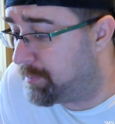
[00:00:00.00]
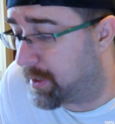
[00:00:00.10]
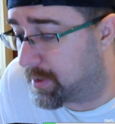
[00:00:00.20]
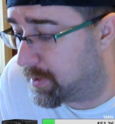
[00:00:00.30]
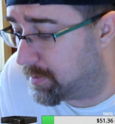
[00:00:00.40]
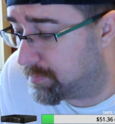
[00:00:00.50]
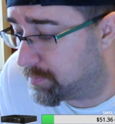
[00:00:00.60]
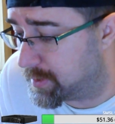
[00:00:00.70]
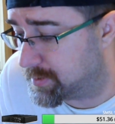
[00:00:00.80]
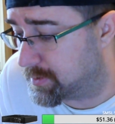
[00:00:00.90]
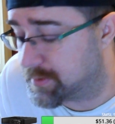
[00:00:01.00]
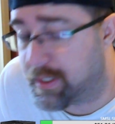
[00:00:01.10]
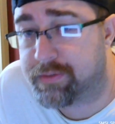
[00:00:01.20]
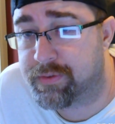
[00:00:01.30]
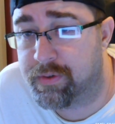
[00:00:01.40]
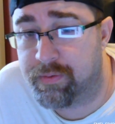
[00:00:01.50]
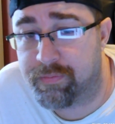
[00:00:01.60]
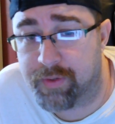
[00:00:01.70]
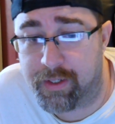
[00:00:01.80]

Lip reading: not gonna research that, so forget